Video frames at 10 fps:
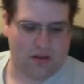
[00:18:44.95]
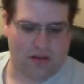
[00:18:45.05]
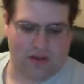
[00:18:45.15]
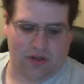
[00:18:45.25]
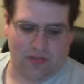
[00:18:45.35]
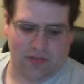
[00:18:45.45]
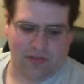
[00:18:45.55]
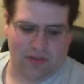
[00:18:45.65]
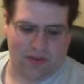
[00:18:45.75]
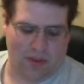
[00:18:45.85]
They said, you
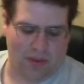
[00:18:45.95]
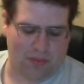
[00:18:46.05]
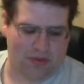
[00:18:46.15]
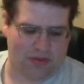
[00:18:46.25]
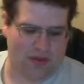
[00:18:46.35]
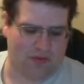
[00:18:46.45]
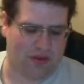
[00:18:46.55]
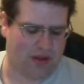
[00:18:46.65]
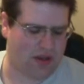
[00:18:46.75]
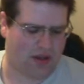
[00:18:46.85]
might want to stuff
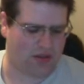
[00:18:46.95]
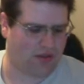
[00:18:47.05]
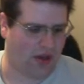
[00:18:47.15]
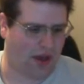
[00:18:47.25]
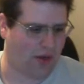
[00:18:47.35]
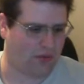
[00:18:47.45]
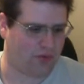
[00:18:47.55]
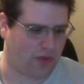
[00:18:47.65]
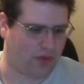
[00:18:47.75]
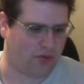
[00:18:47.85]
it. And I said, how?
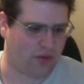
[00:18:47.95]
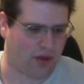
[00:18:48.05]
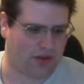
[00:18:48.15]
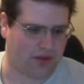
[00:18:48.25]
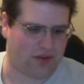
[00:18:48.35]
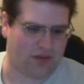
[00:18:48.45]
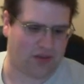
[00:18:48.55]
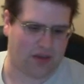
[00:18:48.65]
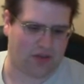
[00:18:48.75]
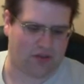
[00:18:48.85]
Do I do it like this? And
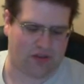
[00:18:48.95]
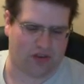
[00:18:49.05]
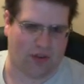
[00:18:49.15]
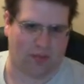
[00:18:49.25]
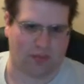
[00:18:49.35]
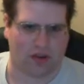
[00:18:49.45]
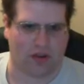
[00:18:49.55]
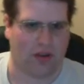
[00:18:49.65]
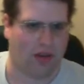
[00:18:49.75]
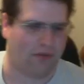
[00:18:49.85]
then I just stepped on
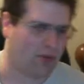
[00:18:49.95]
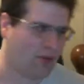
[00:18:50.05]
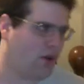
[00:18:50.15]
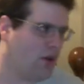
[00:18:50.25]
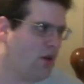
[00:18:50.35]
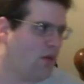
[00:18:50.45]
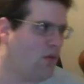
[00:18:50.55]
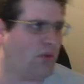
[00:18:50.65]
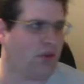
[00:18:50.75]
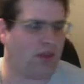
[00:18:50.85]
the lever
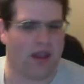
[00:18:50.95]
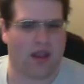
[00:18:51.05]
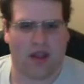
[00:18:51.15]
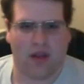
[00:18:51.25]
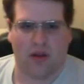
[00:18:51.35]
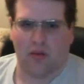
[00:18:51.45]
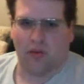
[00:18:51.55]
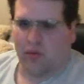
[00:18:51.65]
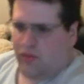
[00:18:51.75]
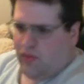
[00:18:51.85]
where
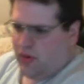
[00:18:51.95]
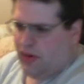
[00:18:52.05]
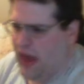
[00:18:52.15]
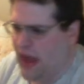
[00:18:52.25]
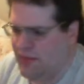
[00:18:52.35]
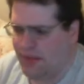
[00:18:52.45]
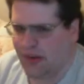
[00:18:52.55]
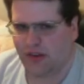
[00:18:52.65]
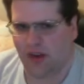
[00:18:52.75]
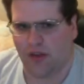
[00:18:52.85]
they had me
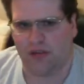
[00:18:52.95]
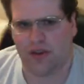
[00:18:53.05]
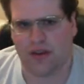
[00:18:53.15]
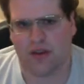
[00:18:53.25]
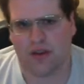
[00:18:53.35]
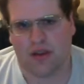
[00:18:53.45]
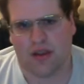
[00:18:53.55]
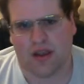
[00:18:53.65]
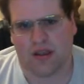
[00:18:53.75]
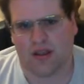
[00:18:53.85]
stuff it.
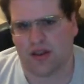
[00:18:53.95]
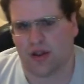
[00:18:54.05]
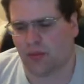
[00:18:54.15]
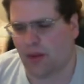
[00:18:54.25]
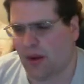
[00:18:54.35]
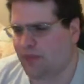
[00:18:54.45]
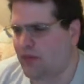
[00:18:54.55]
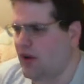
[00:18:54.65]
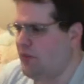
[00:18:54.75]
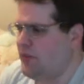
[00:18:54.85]
And then they wrapped
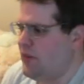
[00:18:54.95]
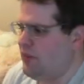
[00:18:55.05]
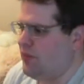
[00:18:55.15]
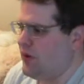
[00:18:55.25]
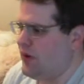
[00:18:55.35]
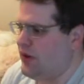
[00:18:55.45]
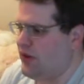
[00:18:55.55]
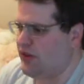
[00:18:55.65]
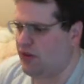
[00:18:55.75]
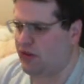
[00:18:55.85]
it up
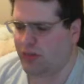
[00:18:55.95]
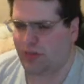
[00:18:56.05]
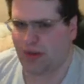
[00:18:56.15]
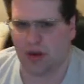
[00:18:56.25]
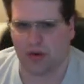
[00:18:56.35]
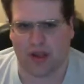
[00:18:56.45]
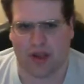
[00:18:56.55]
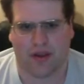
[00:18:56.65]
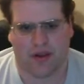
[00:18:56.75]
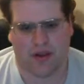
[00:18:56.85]
completely so she'd be
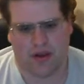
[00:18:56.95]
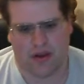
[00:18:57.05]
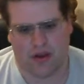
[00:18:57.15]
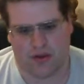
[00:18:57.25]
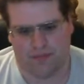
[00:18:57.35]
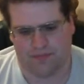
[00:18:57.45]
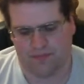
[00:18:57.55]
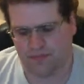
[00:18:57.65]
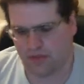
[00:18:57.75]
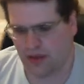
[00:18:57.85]
okay. And
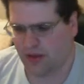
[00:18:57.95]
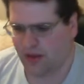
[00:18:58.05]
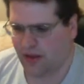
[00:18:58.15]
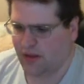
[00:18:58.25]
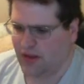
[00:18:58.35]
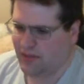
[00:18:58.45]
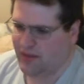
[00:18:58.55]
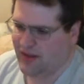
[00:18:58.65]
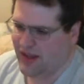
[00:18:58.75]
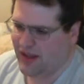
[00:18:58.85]
then I named
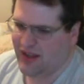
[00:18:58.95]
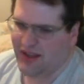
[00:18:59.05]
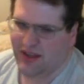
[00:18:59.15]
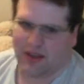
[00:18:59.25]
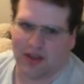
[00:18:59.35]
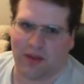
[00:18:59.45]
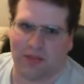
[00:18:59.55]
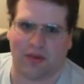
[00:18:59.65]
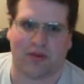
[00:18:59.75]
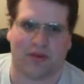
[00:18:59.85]
it Tegan, and then I
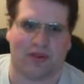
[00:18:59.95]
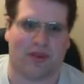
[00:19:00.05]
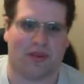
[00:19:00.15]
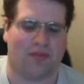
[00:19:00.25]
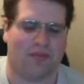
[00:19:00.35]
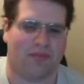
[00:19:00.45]
put her in the